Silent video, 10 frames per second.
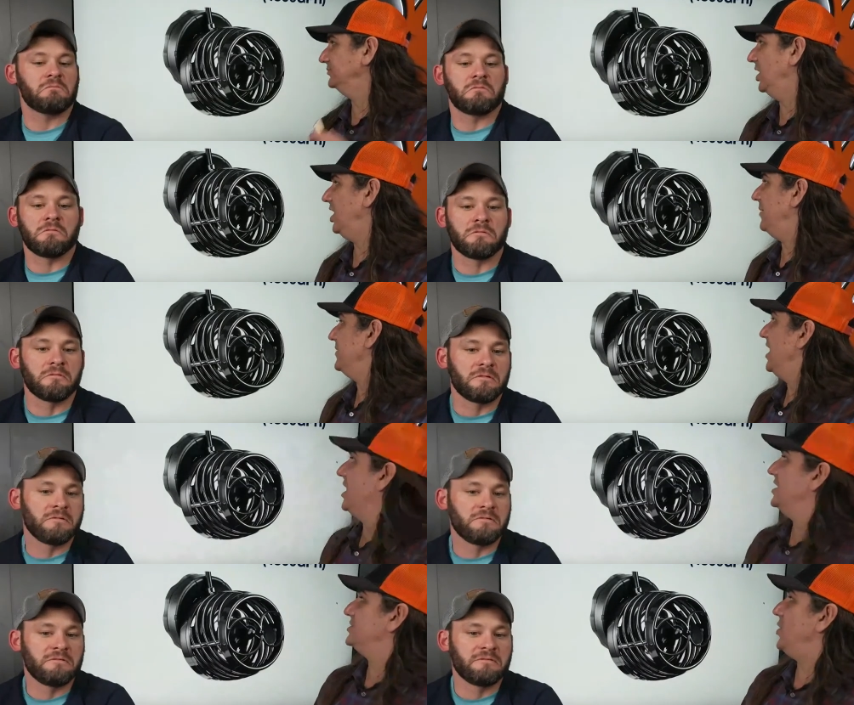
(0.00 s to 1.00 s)
Speaker 1: Yeah. All right.
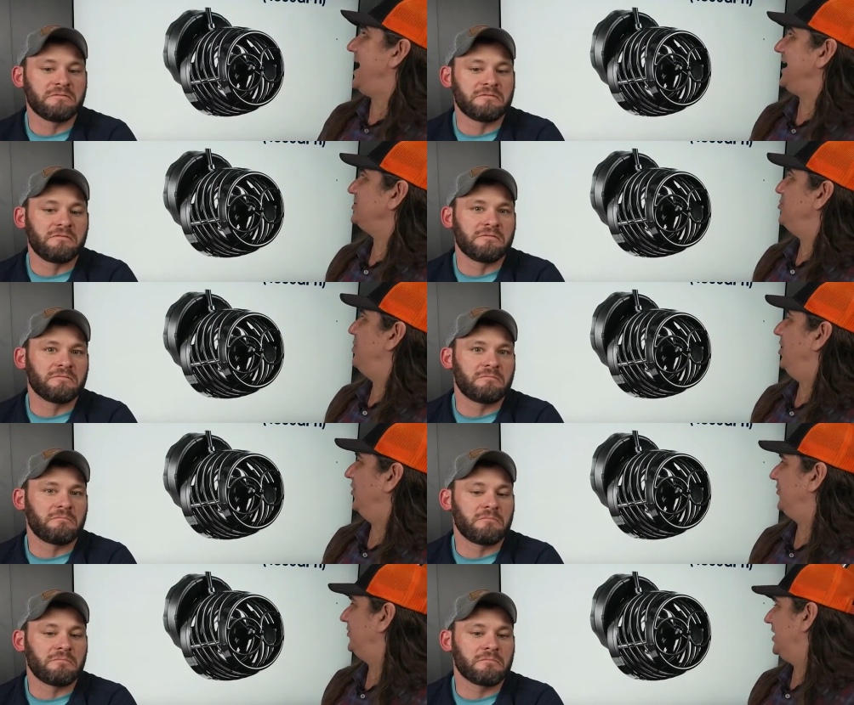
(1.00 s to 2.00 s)
So
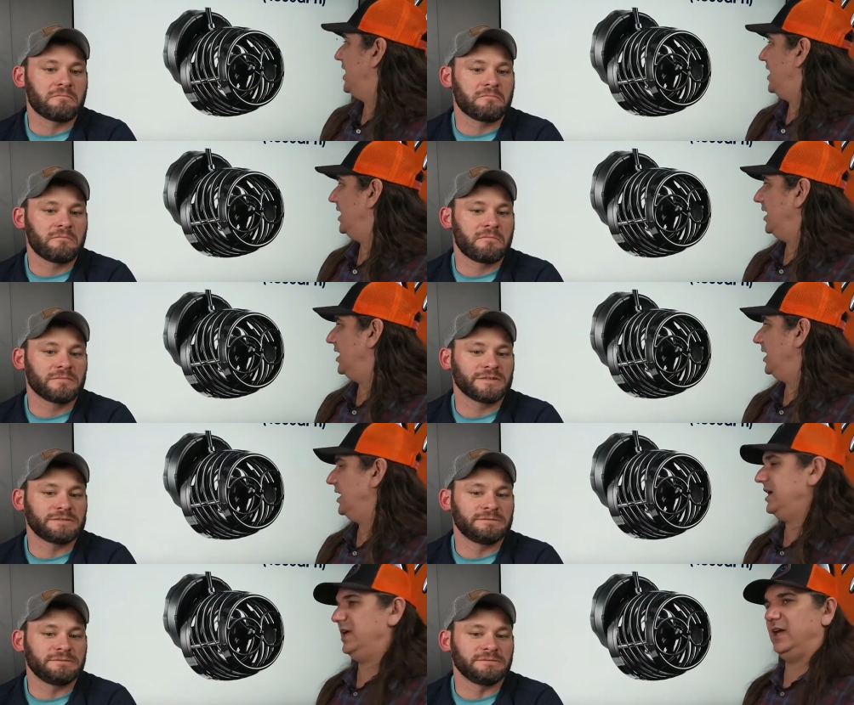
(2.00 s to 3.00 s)
Octopulse,
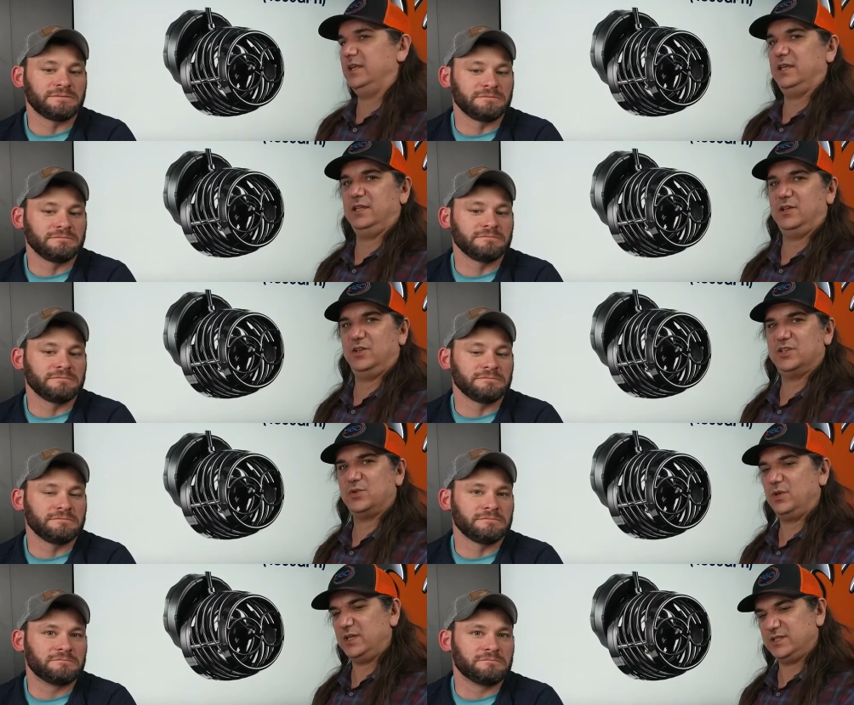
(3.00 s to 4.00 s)
uh, and you know this
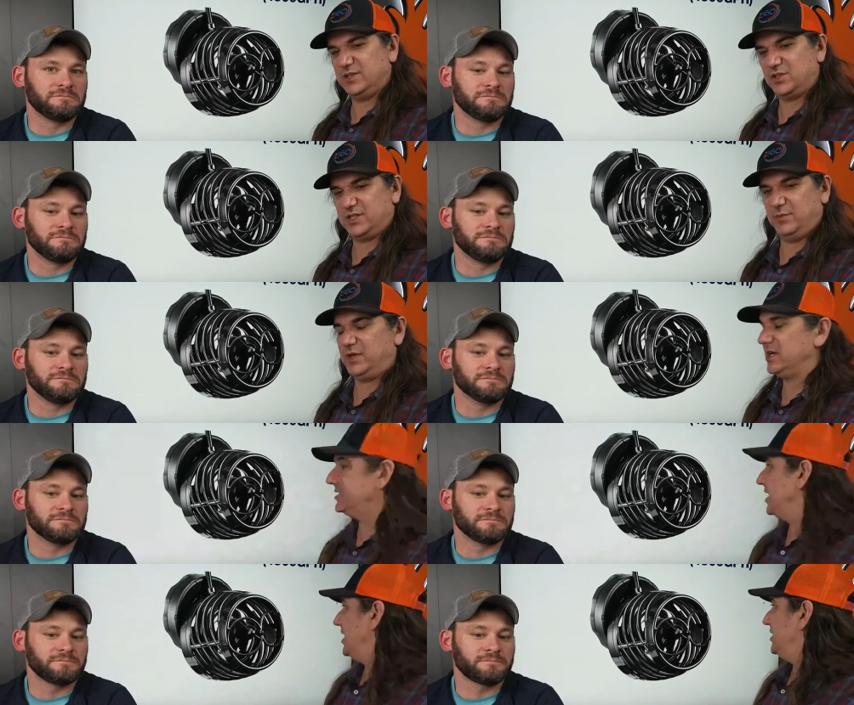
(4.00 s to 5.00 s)
one is interesting
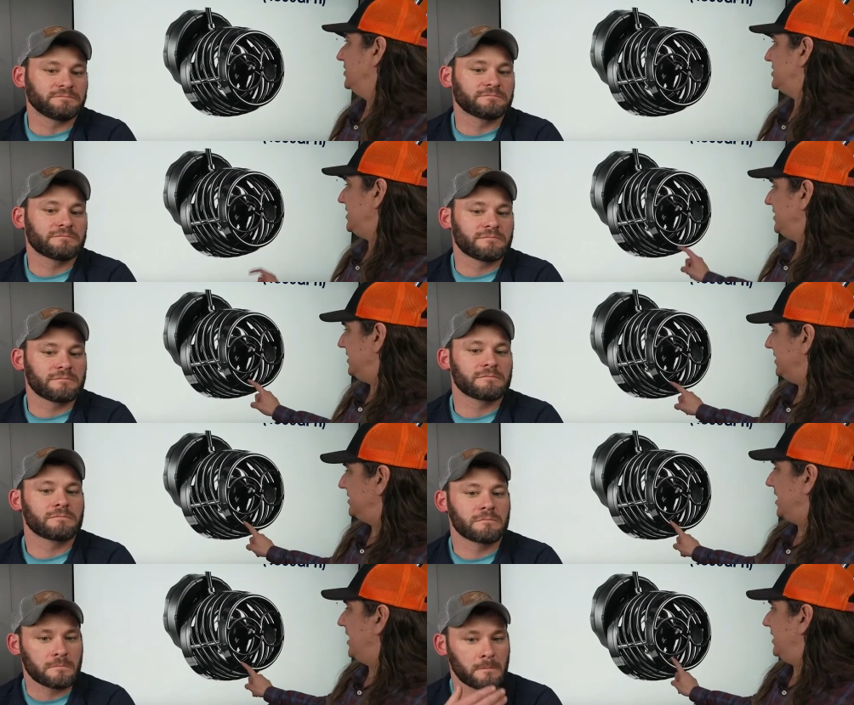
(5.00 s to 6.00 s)
because you'll see the
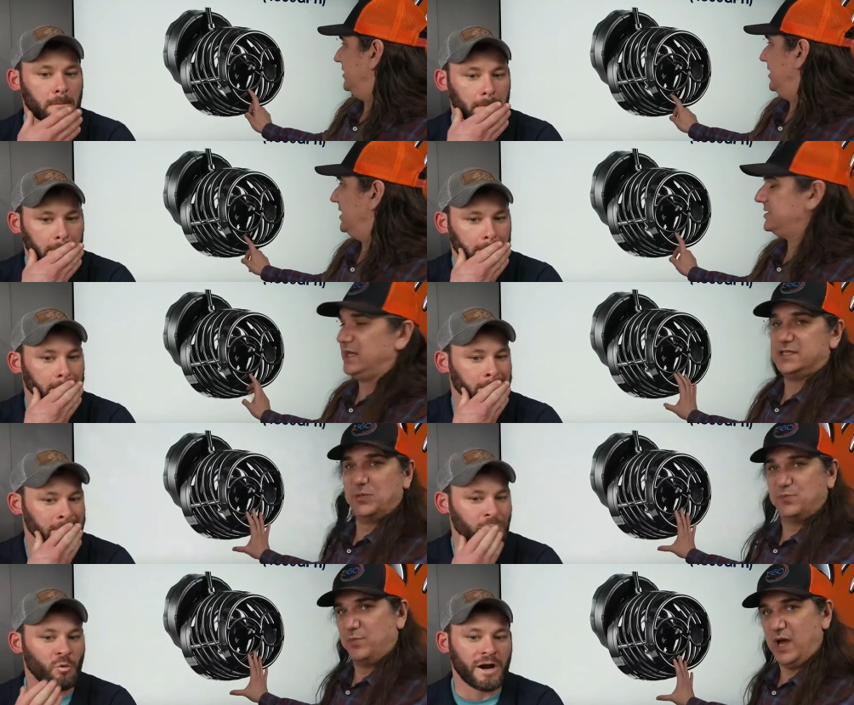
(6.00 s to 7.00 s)
design. It's it's
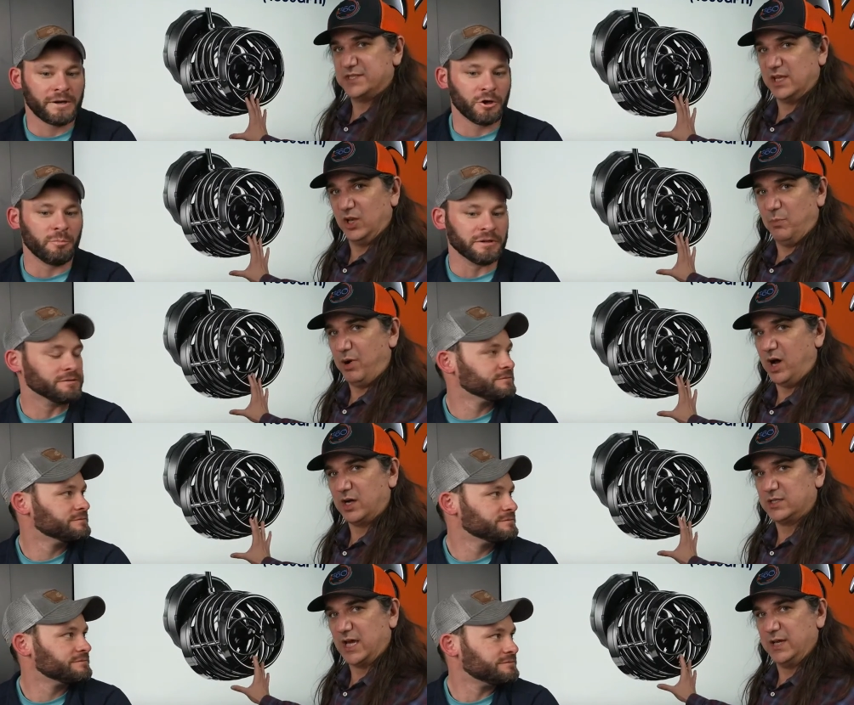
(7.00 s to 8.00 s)
mm, a it's a little
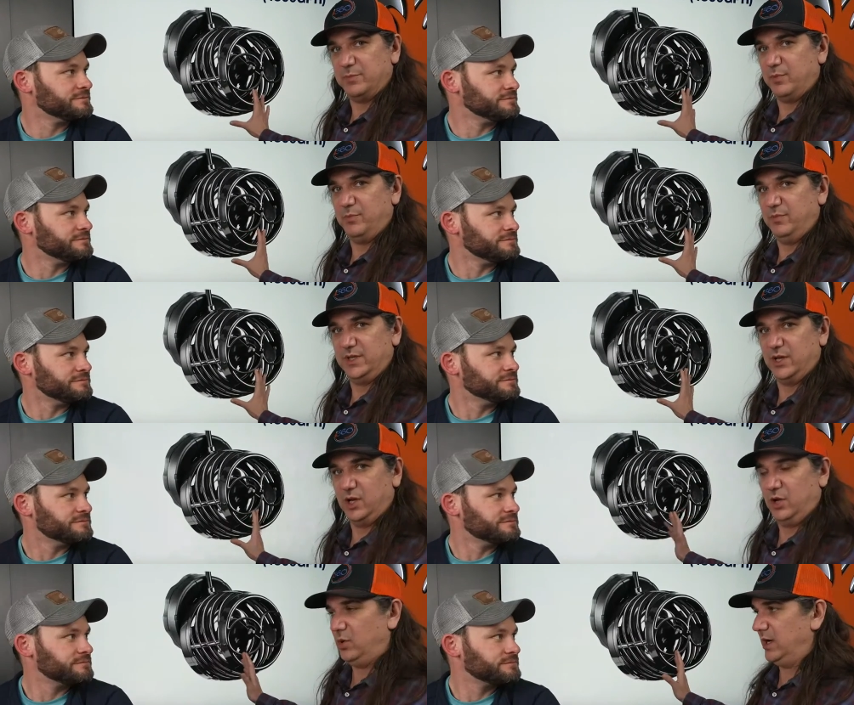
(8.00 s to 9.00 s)
puck type, you
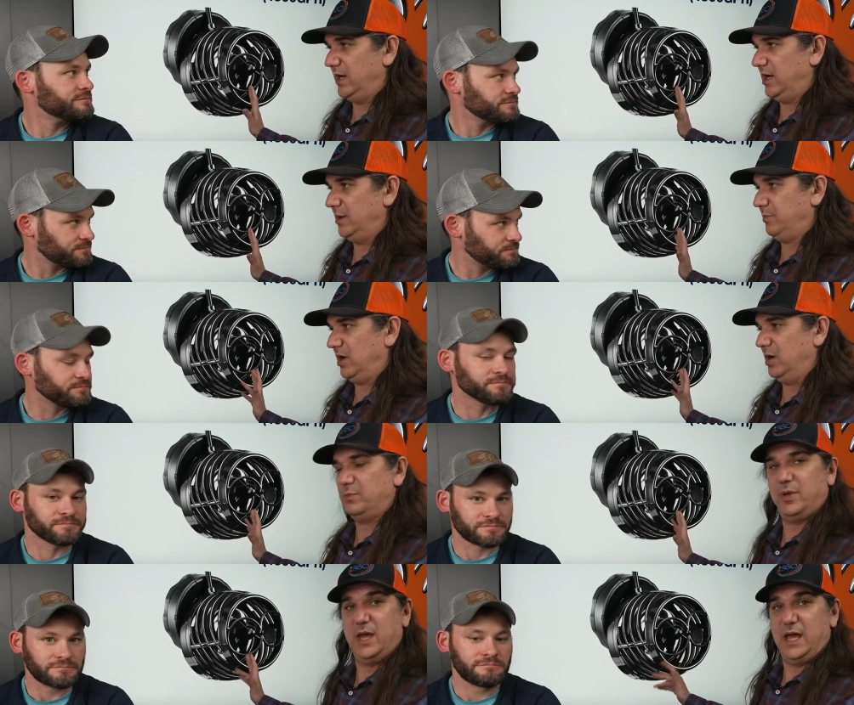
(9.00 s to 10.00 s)
know, uh,
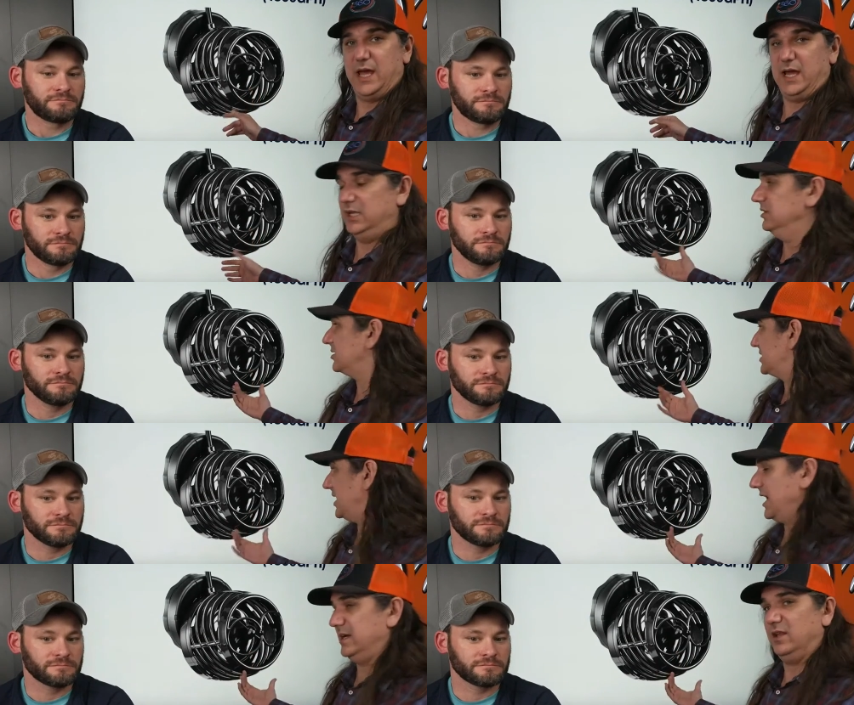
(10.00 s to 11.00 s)
pump. it looks
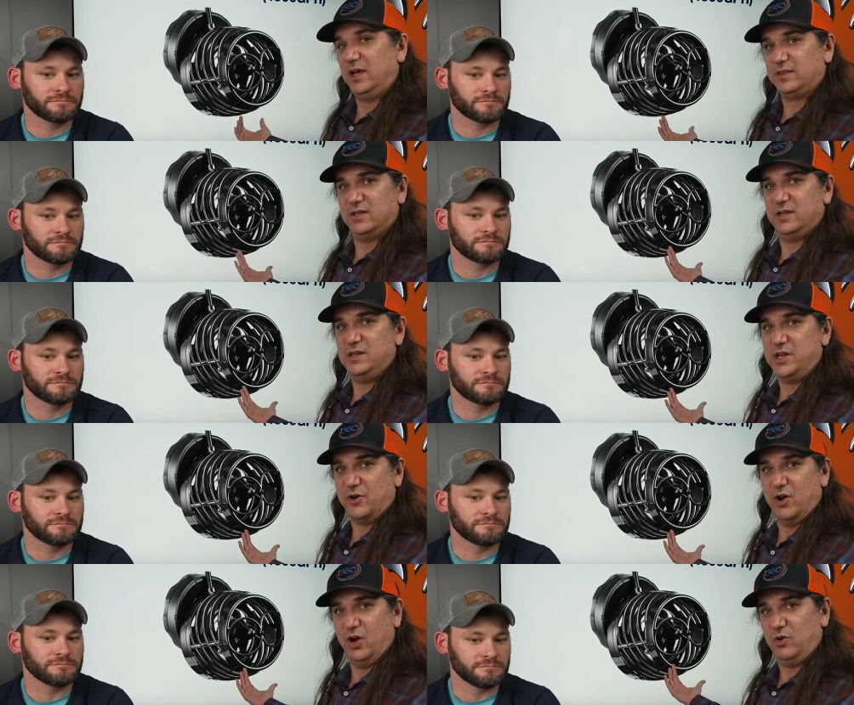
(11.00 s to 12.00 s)
kind of like the
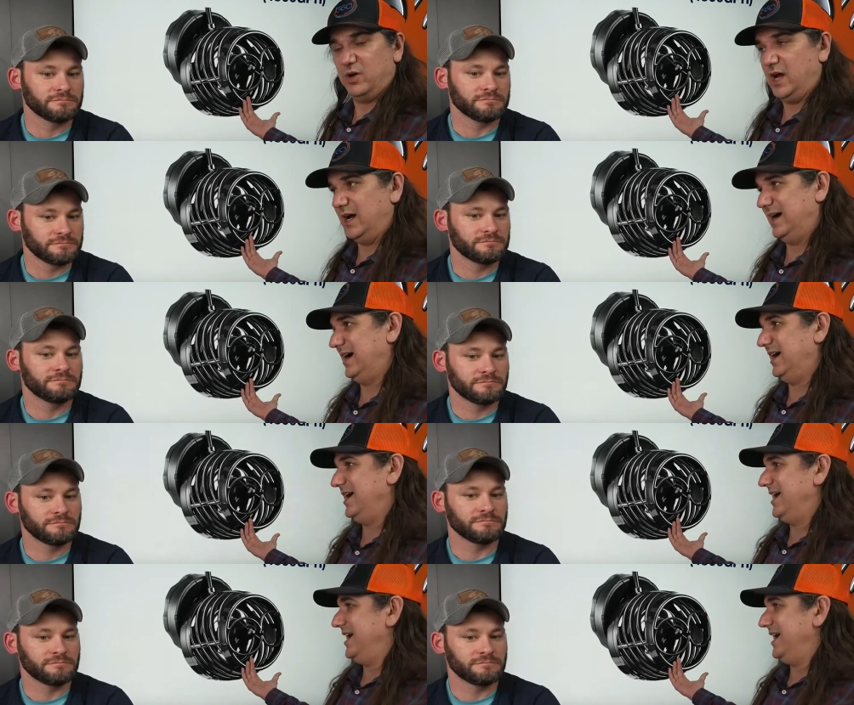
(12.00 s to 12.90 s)
Nero. Uh,